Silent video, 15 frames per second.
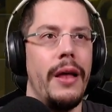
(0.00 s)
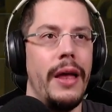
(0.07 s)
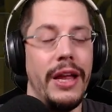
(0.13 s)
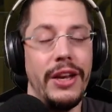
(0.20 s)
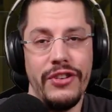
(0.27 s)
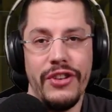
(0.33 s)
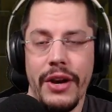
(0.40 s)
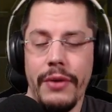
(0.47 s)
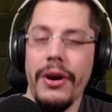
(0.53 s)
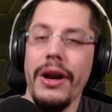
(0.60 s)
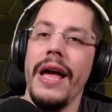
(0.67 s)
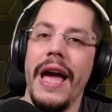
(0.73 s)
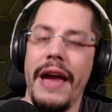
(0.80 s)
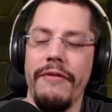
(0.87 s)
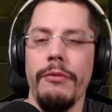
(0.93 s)
in general,
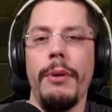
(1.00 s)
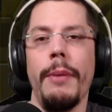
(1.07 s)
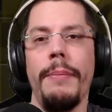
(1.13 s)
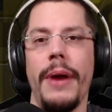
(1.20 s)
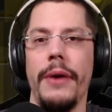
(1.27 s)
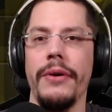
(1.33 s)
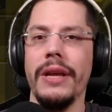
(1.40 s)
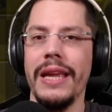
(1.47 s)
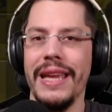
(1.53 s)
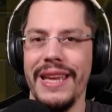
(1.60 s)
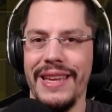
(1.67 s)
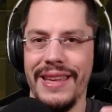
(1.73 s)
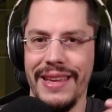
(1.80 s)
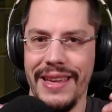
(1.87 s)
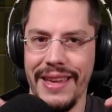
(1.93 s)
every Barbarian
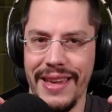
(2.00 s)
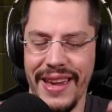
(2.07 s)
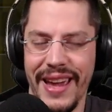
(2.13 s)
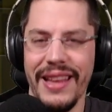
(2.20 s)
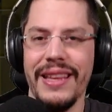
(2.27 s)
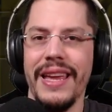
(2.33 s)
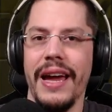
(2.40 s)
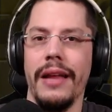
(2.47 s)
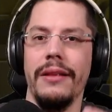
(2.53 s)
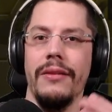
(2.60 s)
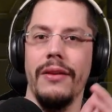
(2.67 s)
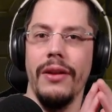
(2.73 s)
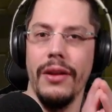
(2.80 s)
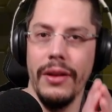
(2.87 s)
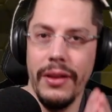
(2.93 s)
can get
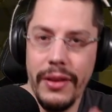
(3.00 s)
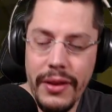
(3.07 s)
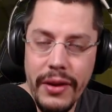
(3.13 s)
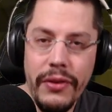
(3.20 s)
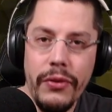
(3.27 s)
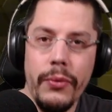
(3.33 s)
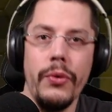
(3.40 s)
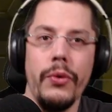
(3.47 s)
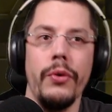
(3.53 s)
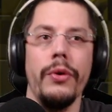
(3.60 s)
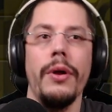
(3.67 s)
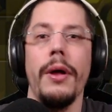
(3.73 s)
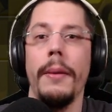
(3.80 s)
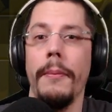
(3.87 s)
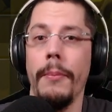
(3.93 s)
this rune
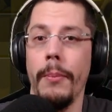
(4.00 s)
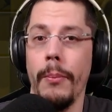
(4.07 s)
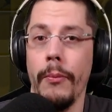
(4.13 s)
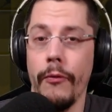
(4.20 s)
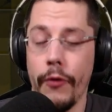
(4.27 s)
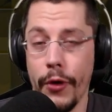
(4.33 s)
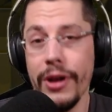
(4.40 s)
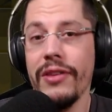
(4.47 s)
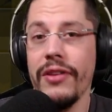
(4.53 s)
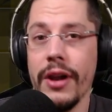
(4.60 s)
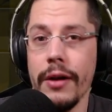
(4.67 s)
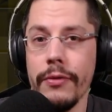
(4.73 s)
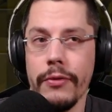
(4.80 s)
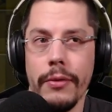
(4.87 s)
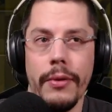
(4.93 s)
for
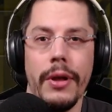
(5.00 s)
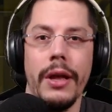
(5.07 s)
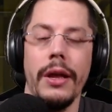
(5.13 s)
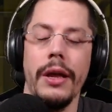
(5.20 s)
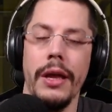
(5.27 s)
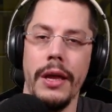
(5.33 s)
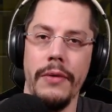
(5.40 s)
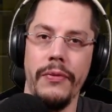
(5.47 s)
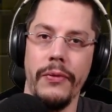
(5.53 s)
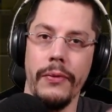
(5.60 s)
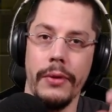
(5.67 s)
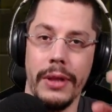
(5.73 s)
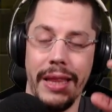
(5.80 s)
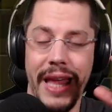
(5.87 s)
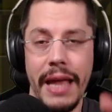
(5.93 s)
itself. If
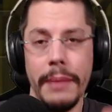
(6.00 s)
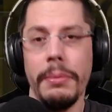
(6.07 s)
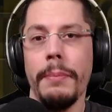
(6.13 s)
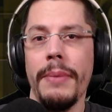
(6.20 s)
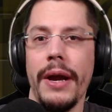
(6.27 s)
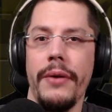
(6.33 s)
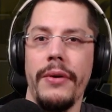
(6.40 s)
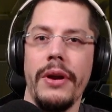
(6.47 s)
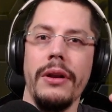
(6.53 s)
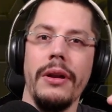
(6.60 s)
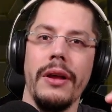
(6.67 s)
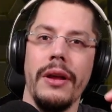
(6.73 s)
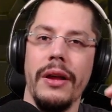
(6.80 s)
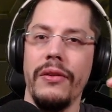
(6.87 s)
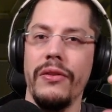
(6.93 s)
that Barbarian
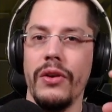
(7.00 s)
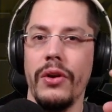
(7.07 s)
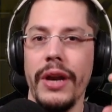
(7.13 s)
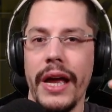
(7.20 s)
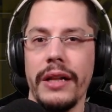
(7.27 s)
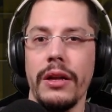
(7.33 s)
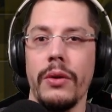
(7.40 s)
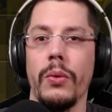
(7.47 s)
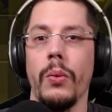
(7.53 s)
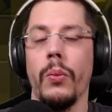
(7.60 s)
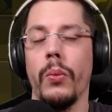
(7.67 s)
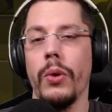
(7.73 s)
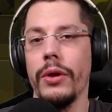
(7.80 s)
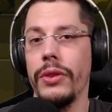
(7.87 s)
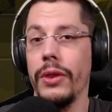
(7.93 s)
is connected
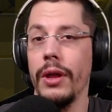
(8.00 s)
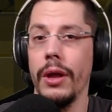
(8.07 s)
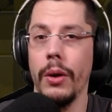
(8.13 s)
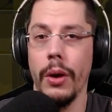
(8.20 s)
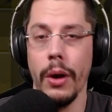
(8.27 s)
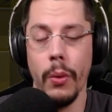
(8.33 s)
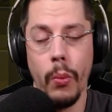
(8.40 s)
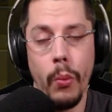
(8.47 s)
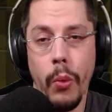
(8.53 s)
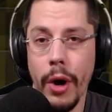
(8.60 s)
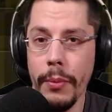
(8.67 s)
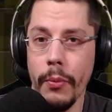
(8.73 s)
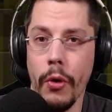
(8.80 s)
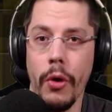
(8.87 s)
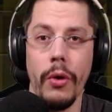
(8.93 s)
with 1
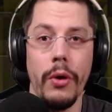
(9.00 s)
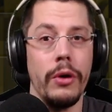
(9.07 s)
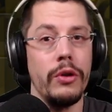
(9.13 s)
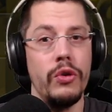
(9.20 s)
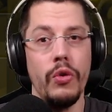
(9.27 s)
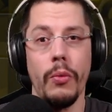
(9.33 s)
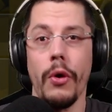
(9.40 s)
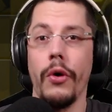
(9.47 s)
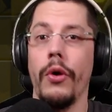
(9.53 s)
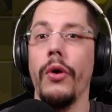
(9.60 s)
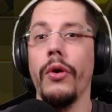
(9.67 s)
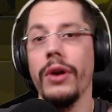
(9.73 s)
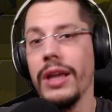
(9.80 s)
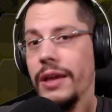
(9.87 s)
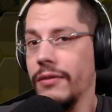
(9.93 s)
more, 2 more,
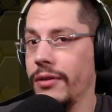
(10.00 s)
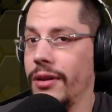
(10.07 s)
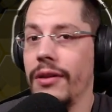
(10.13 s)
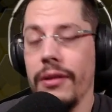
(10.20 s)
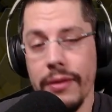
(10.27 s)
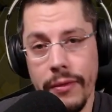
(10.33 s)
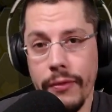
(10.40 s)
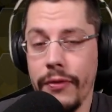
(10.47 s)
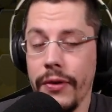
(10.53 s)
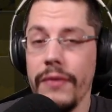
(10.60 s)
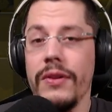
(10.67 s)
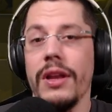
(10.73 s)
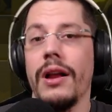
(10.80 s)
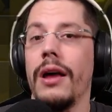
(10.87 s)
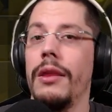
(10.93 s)
or even
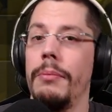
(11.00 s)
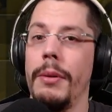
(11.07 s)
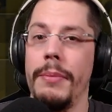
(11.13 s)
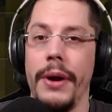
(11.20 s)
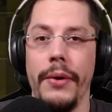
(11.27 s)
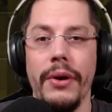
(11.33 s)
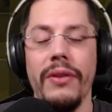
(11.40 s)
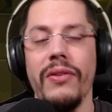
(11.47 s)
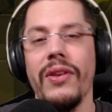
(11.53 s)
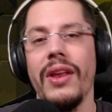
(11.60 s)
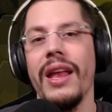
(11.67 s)
15 other Barbarians,